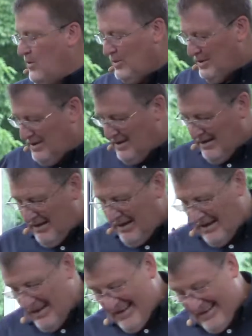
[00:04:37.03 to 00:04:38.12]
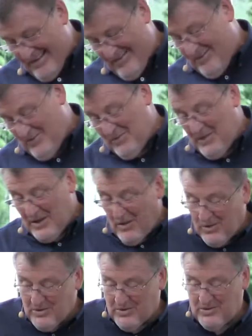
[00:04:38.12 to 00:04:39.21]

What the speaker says: Well, we've been going